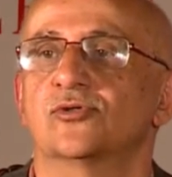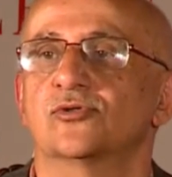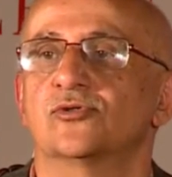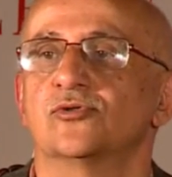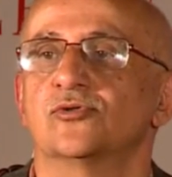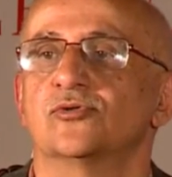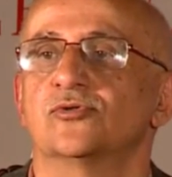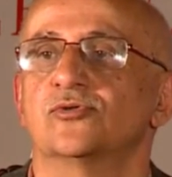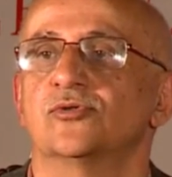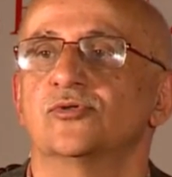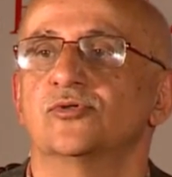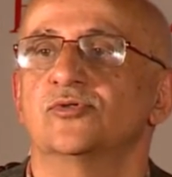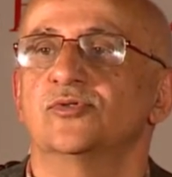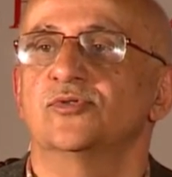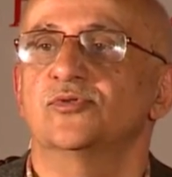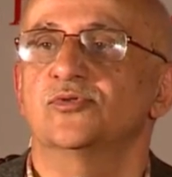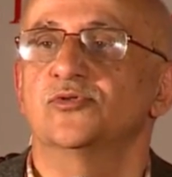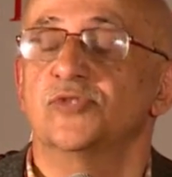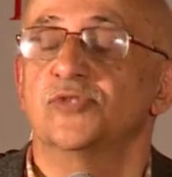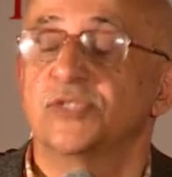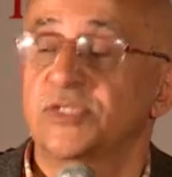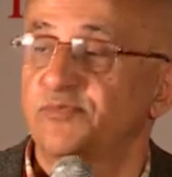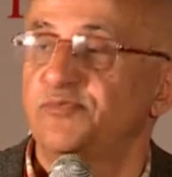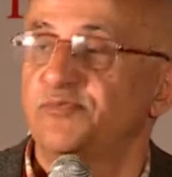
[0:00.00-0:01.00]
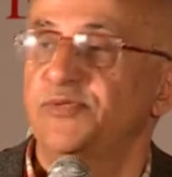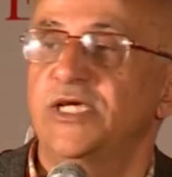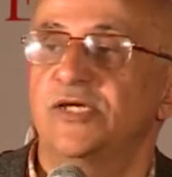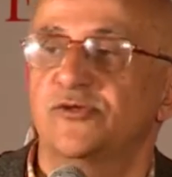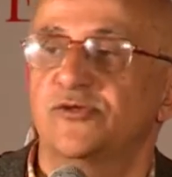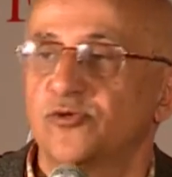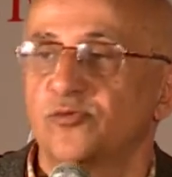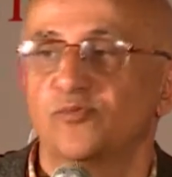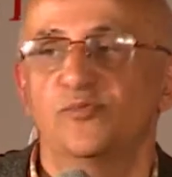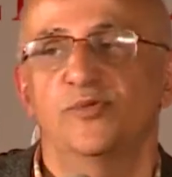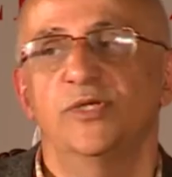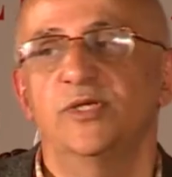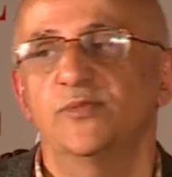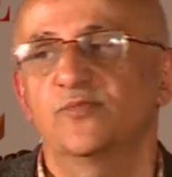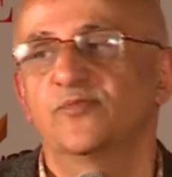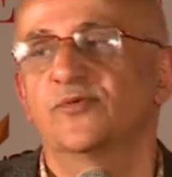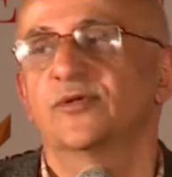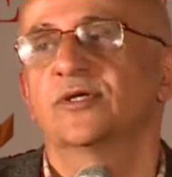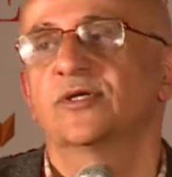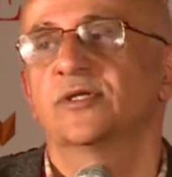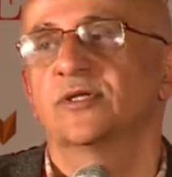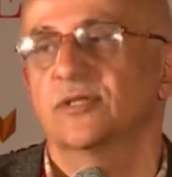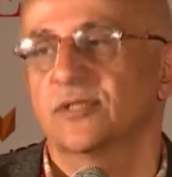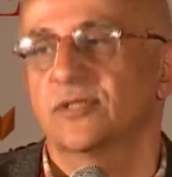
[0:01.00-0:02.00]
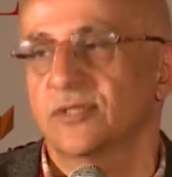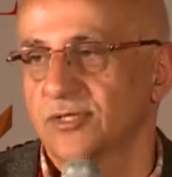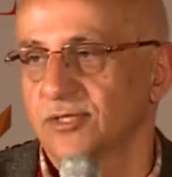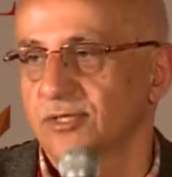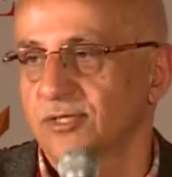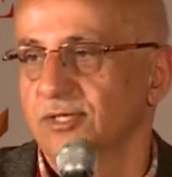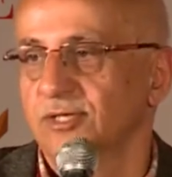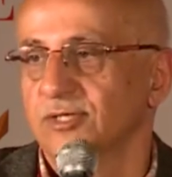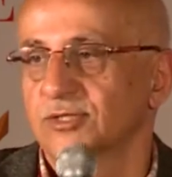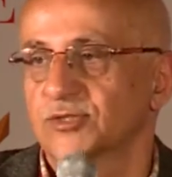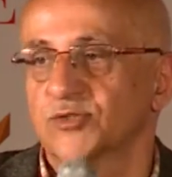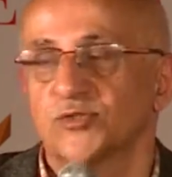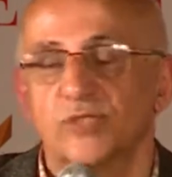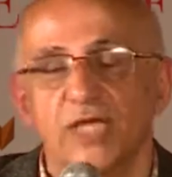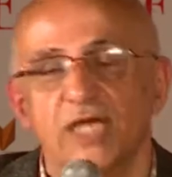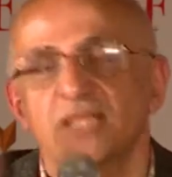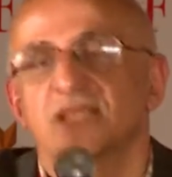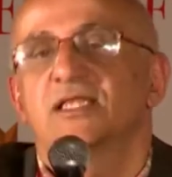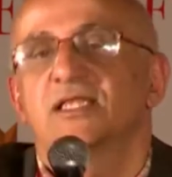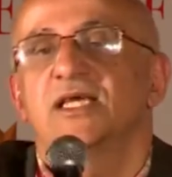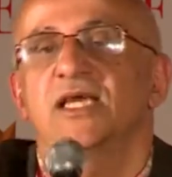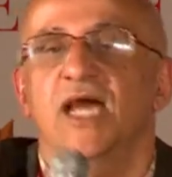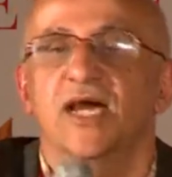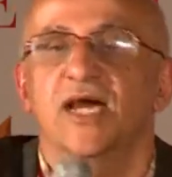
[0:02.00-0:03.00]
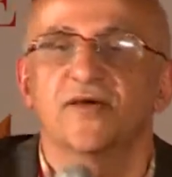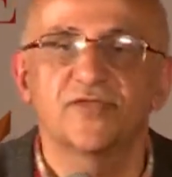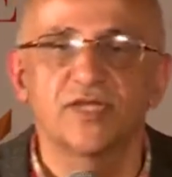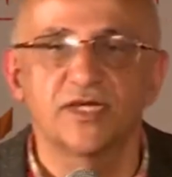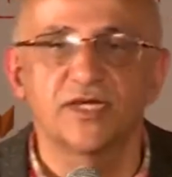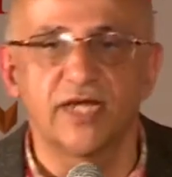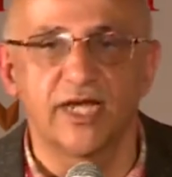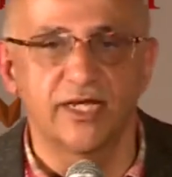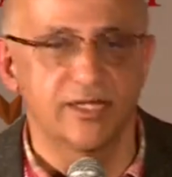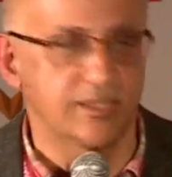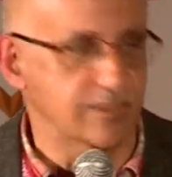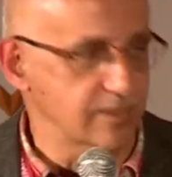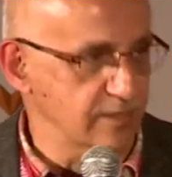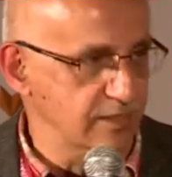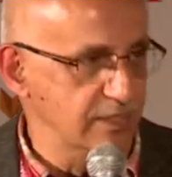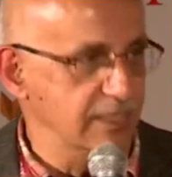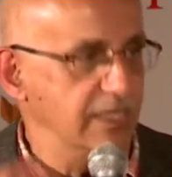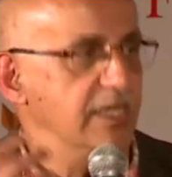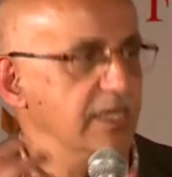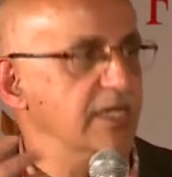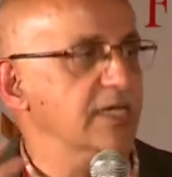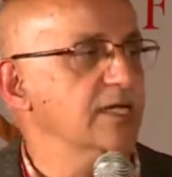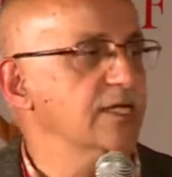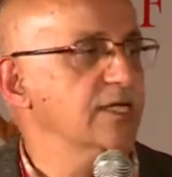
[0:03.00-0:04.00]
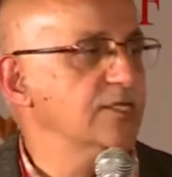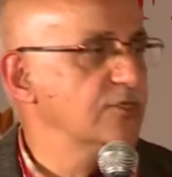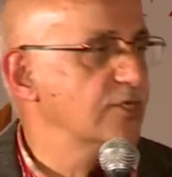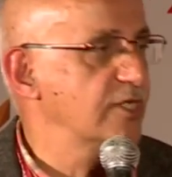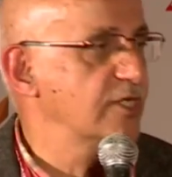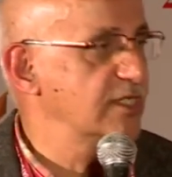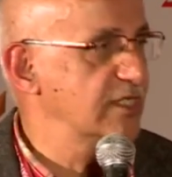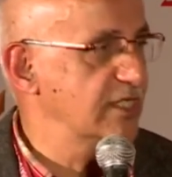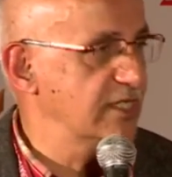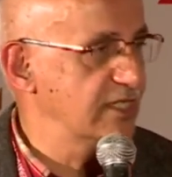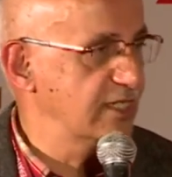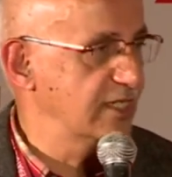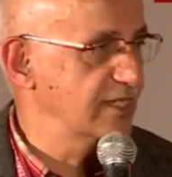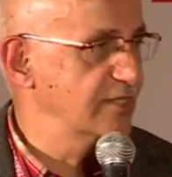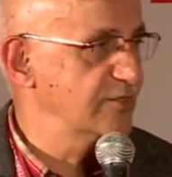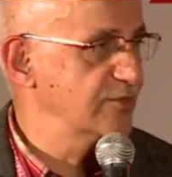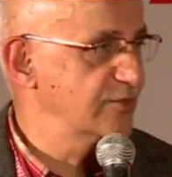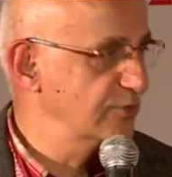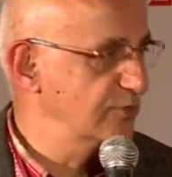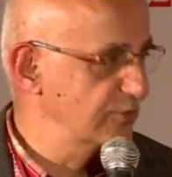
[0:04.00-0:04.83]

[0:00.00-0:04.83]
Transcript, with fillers: to, to speak to people so that they have the right, they can enjoy the right to